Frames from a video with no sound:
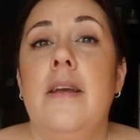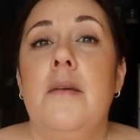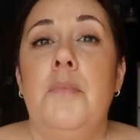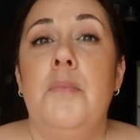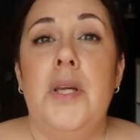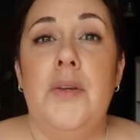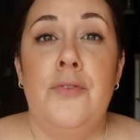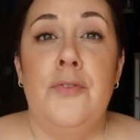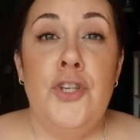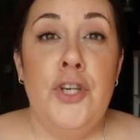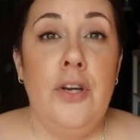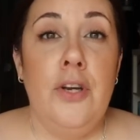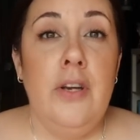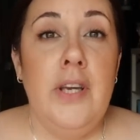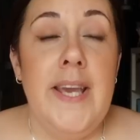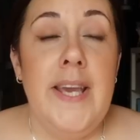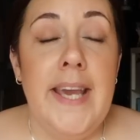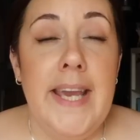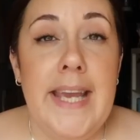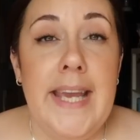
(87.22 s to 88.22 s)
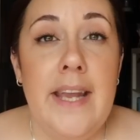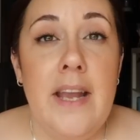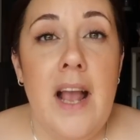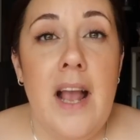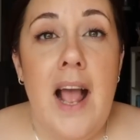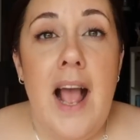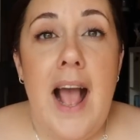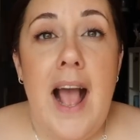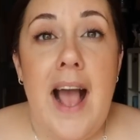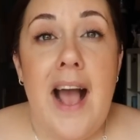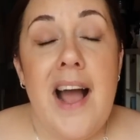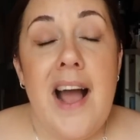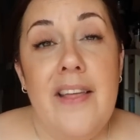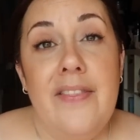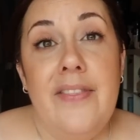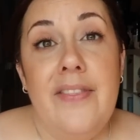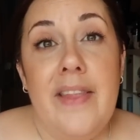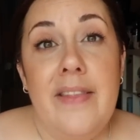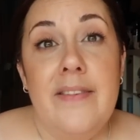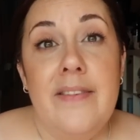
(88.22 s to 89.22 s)
beef jerky
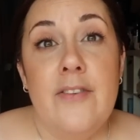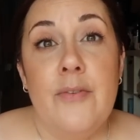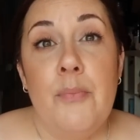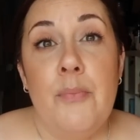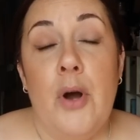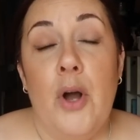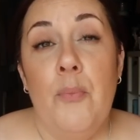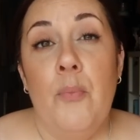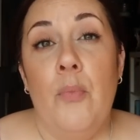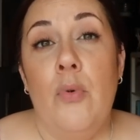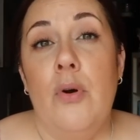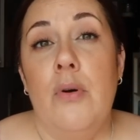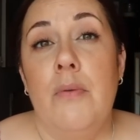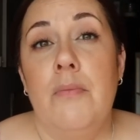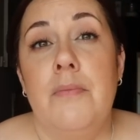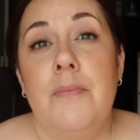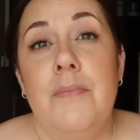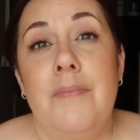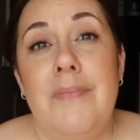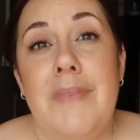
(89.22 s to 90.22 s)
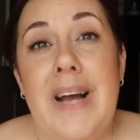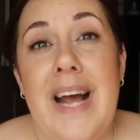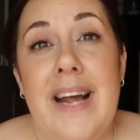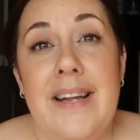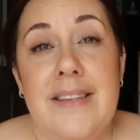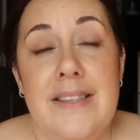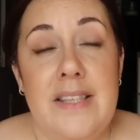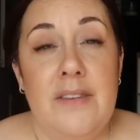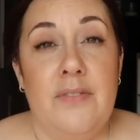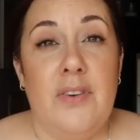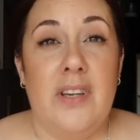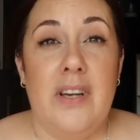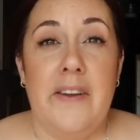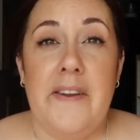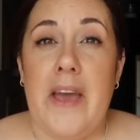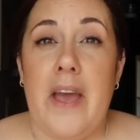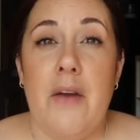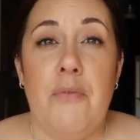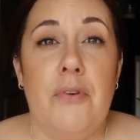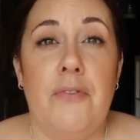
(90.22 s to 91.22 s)
and my mum asked if I
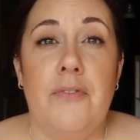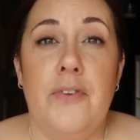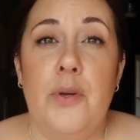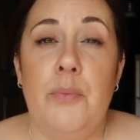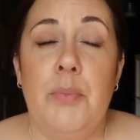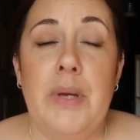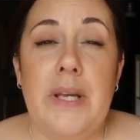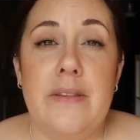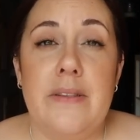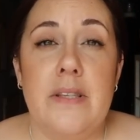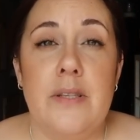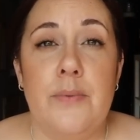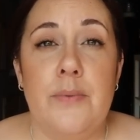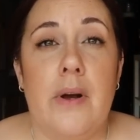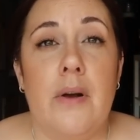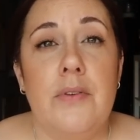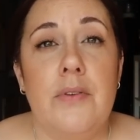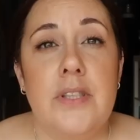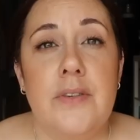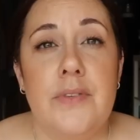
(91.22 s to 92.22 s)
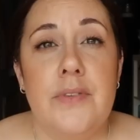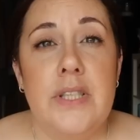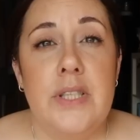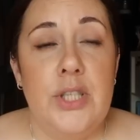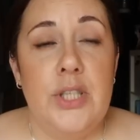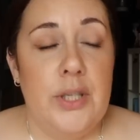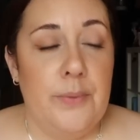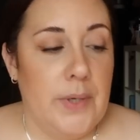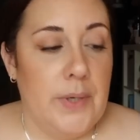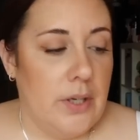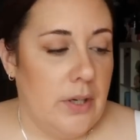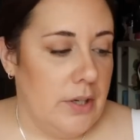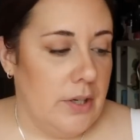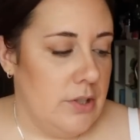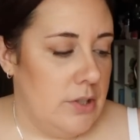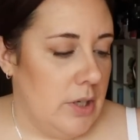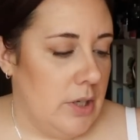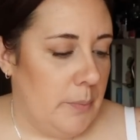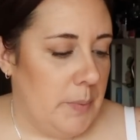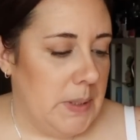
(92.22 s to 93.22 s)
could get her a few bits as well because obviously she won't go
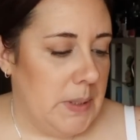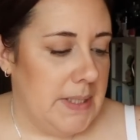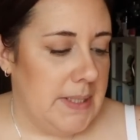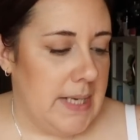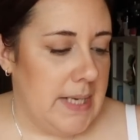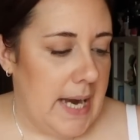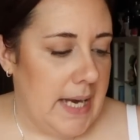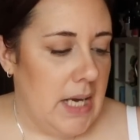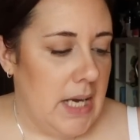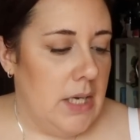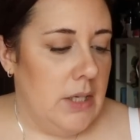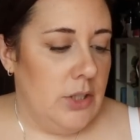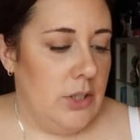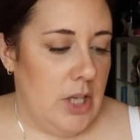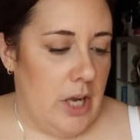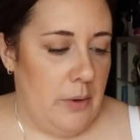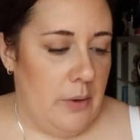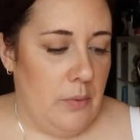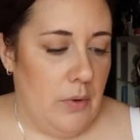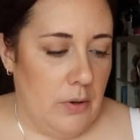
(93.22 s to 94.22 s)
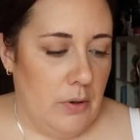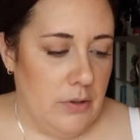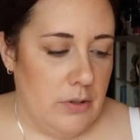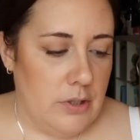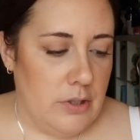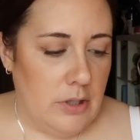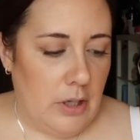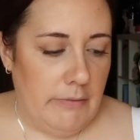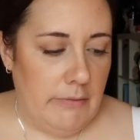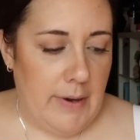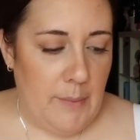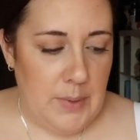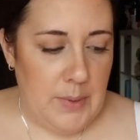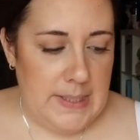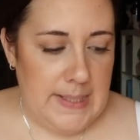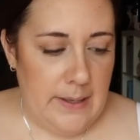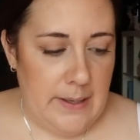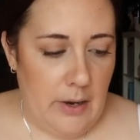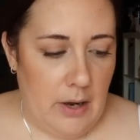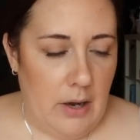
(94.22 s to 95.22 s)
shopping today so I'm going to start
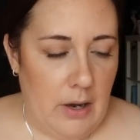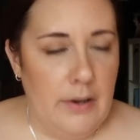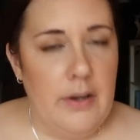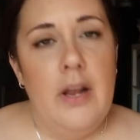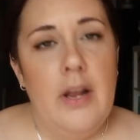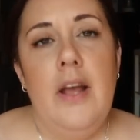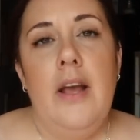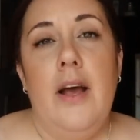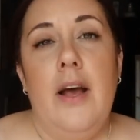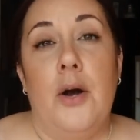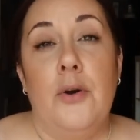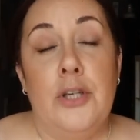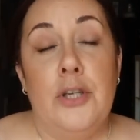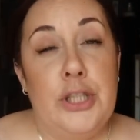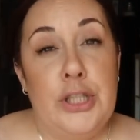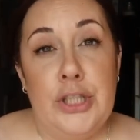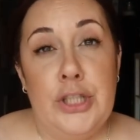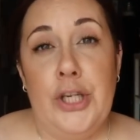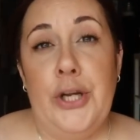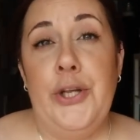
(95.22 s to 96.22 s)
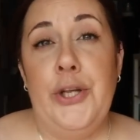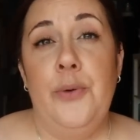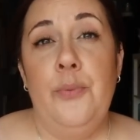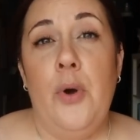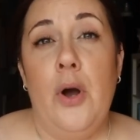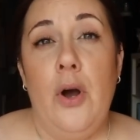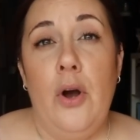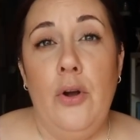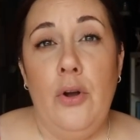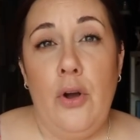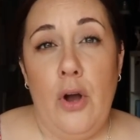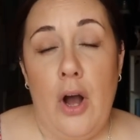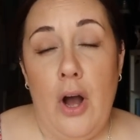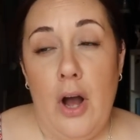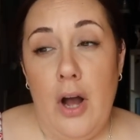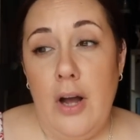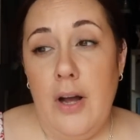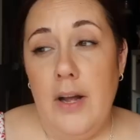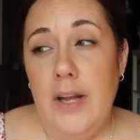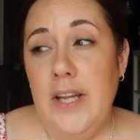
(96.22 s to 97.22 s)
rabbiting on I'm going to show you what I
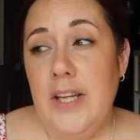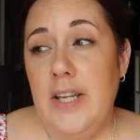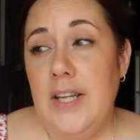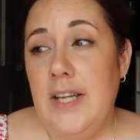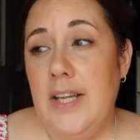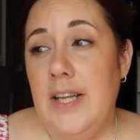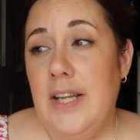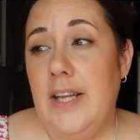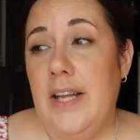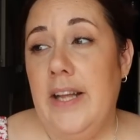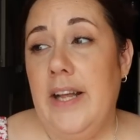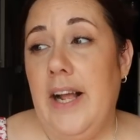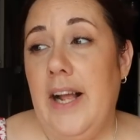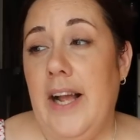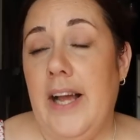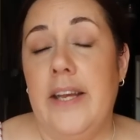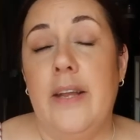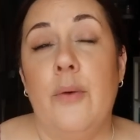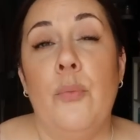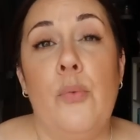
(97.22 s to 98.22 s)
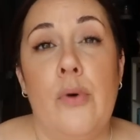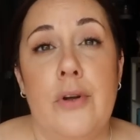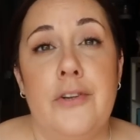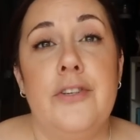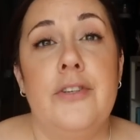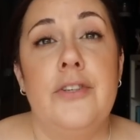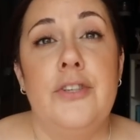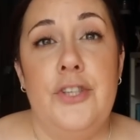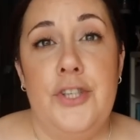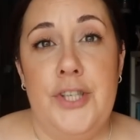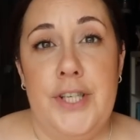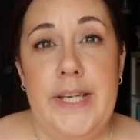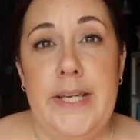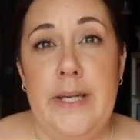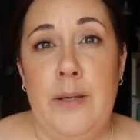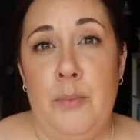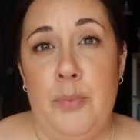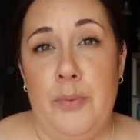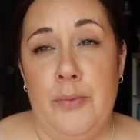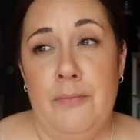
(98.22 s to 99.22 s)
got and it wasn't
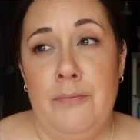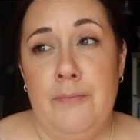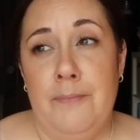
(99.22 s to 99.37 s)
cheap